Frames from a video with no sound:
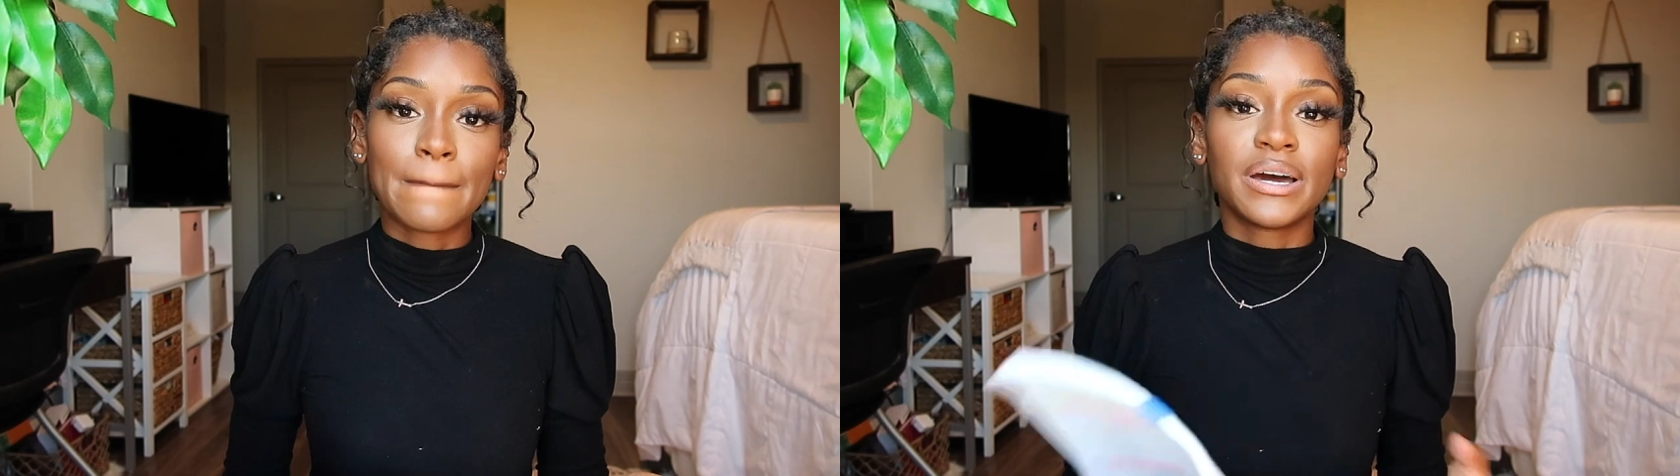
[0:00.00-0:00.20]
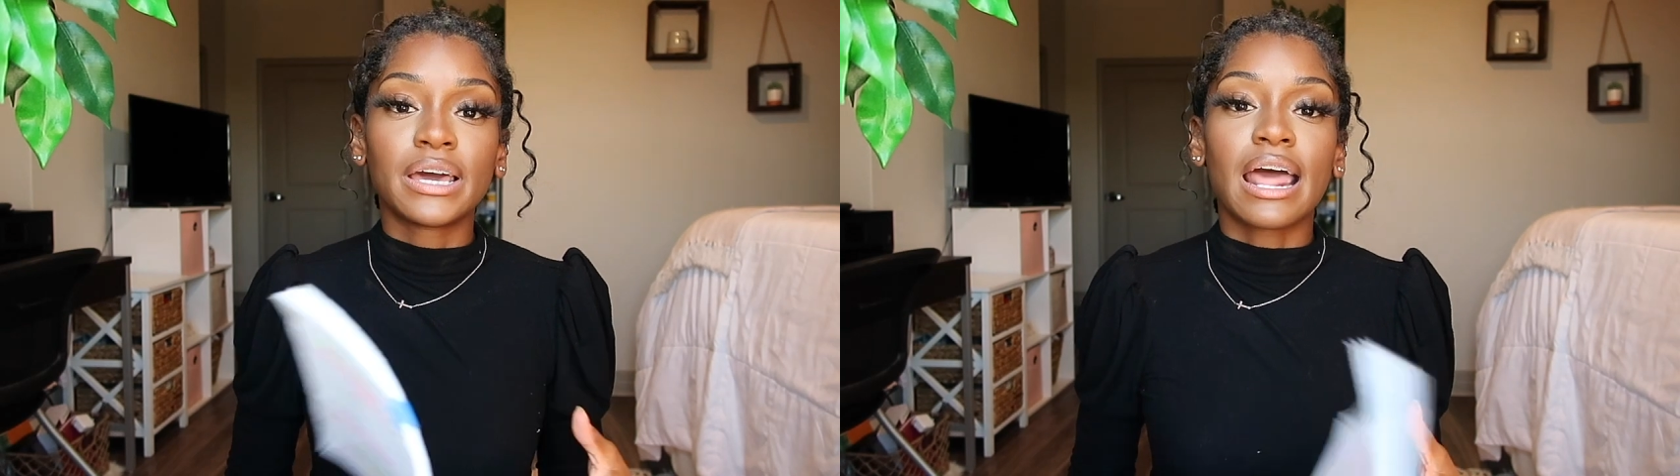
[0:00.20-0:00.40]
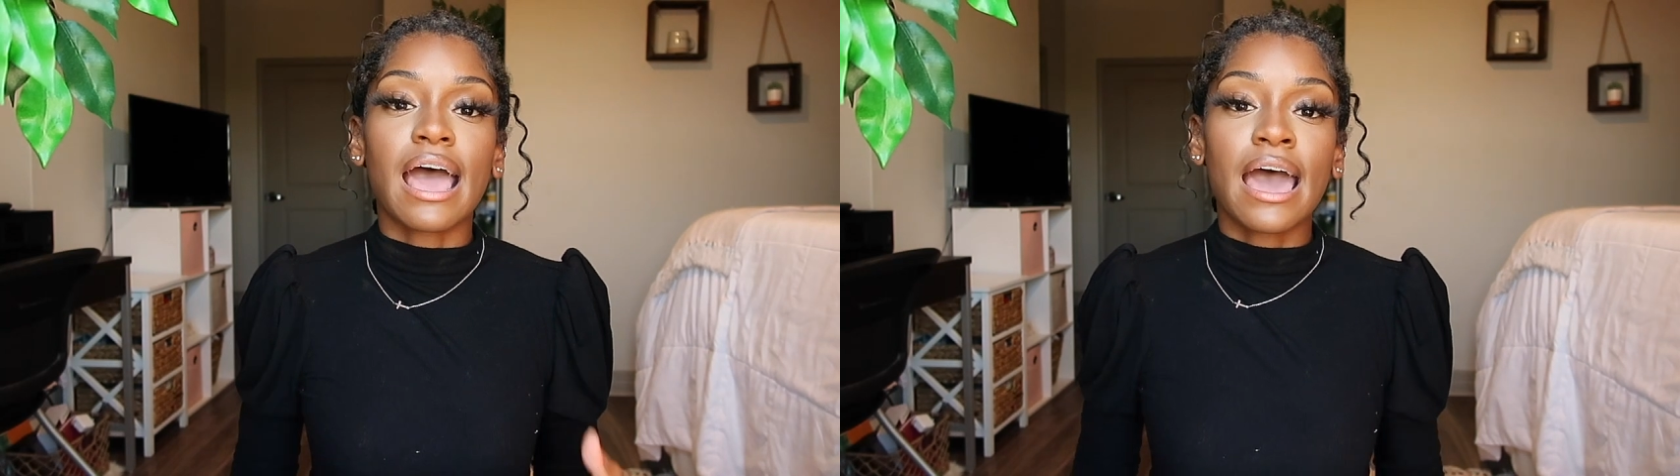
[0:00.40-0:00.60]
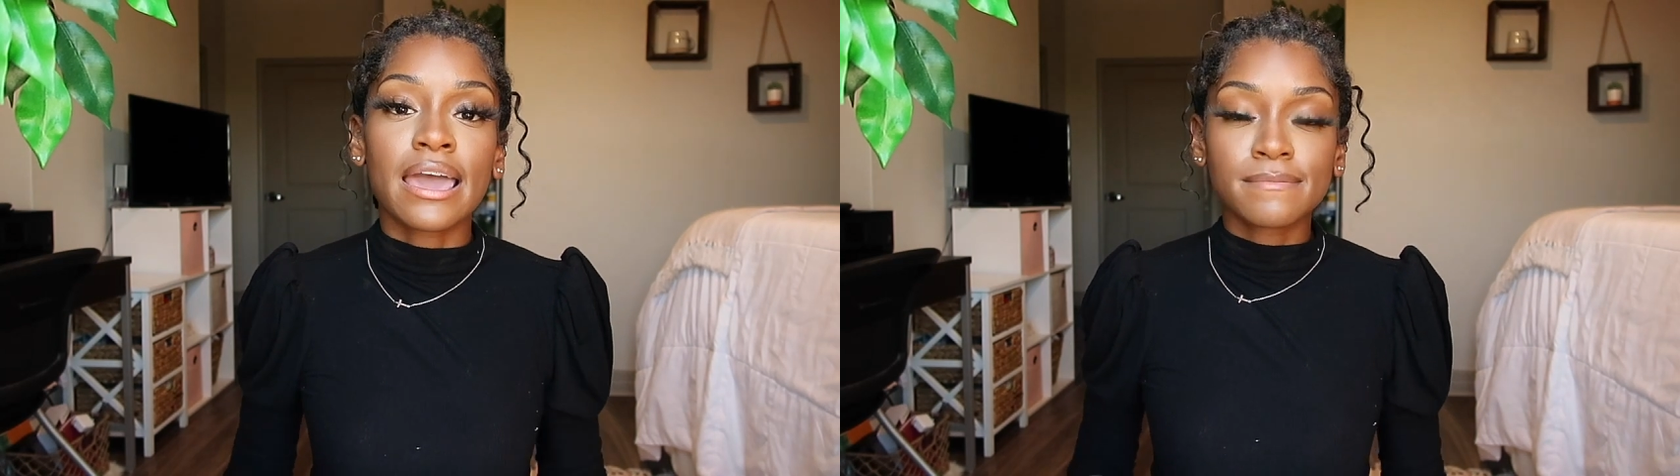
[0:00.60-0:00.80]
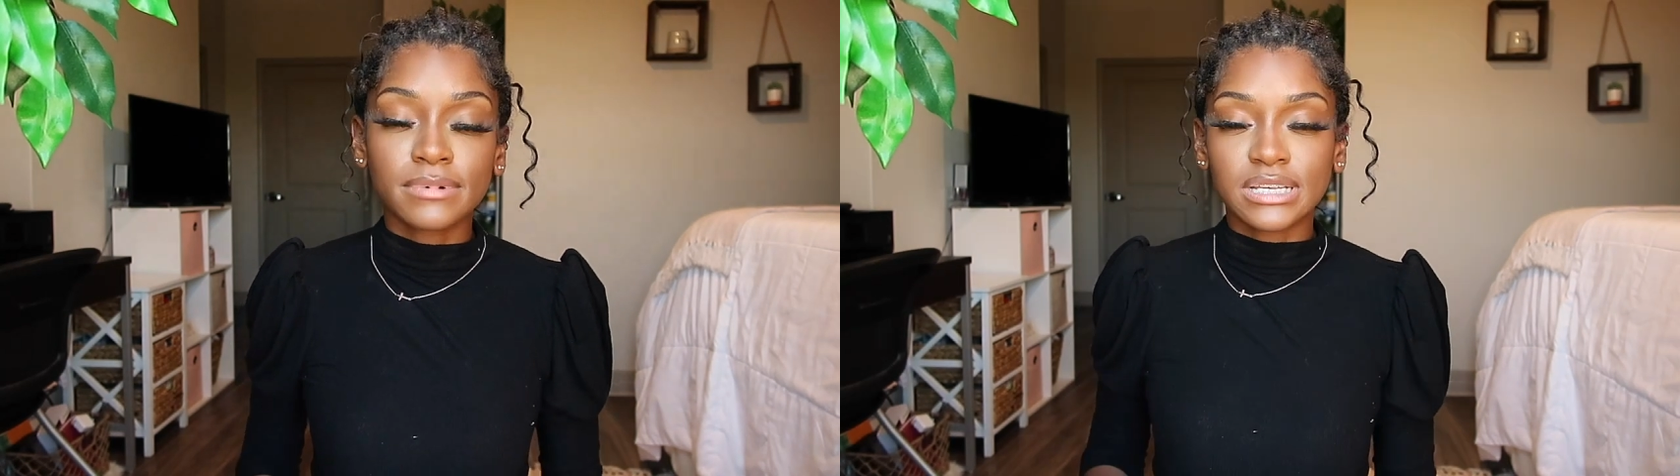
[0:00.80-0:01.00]
but
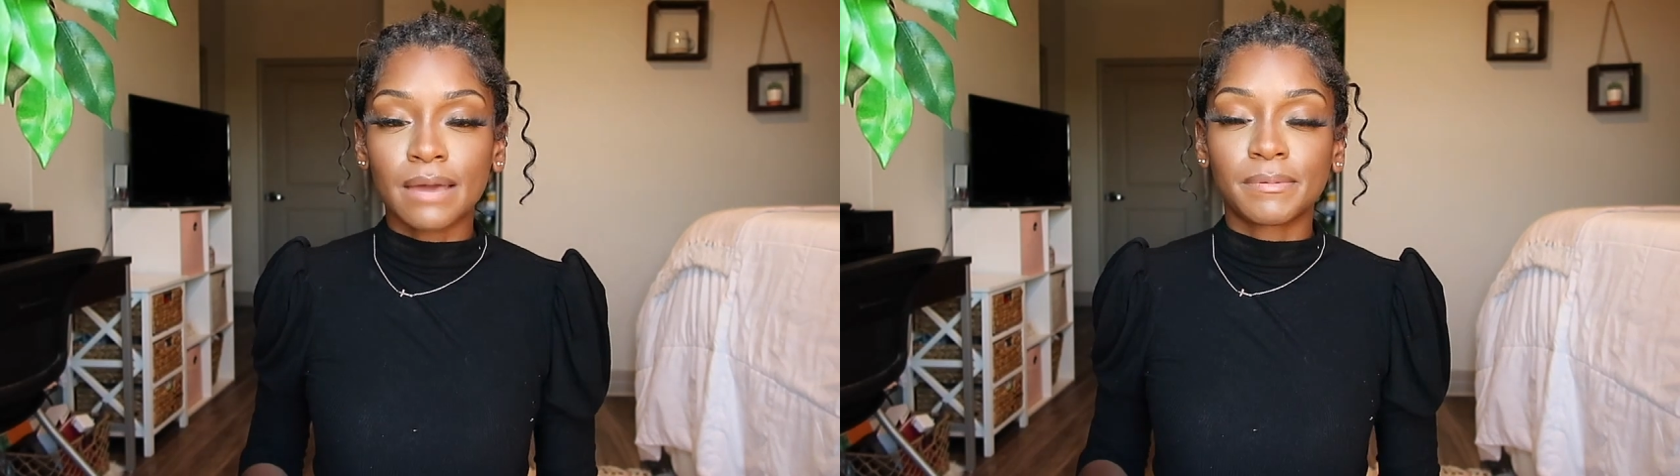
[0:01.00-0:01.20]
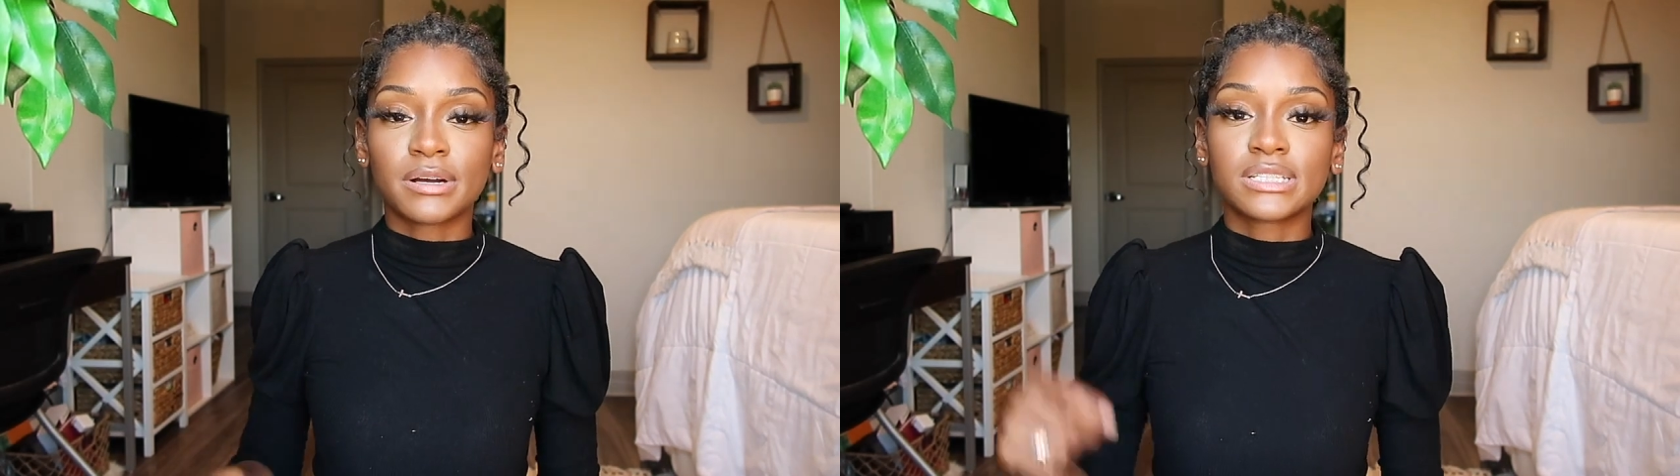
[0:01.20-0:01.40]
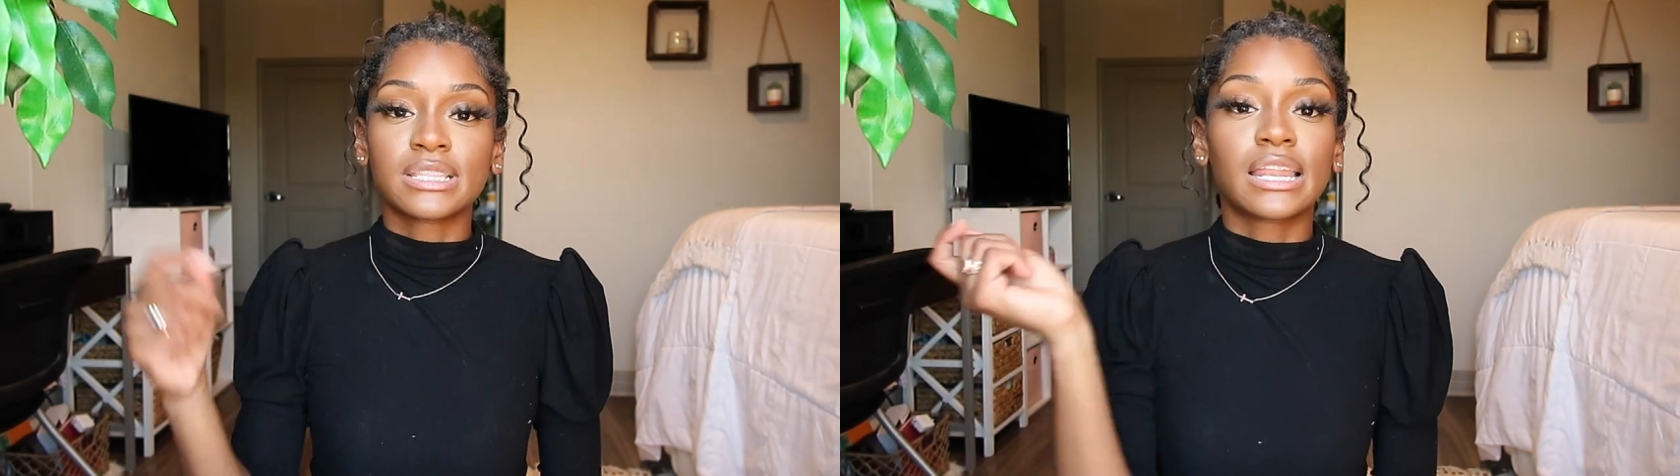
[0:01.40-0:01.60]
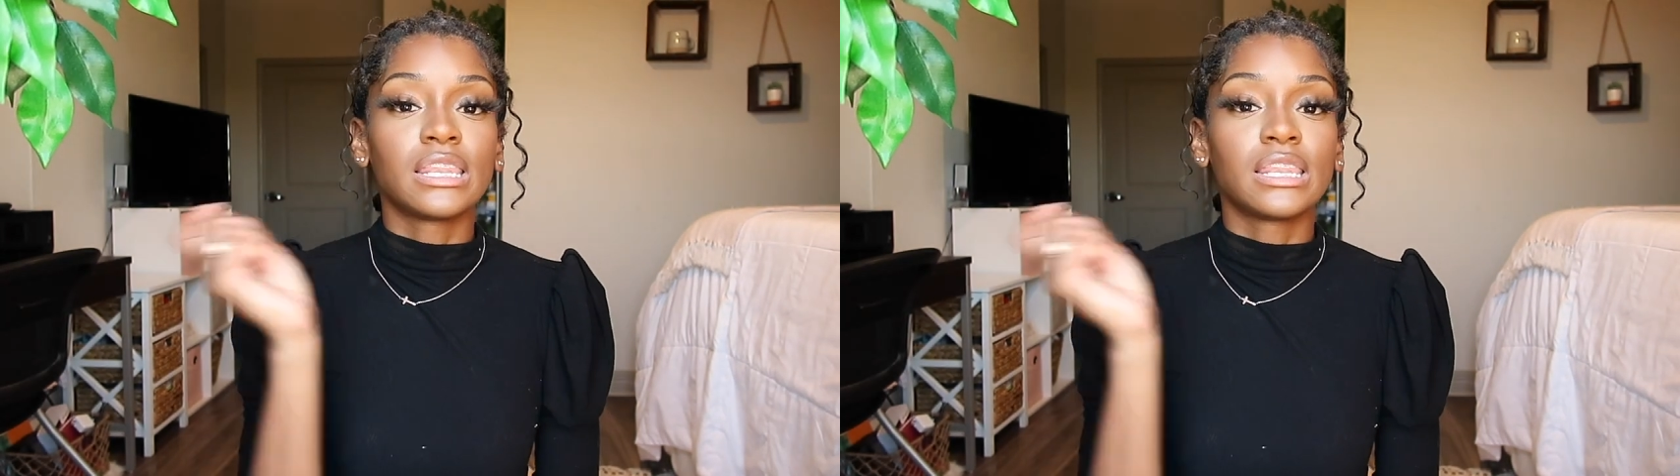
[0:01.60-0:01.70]
I'm a type of person that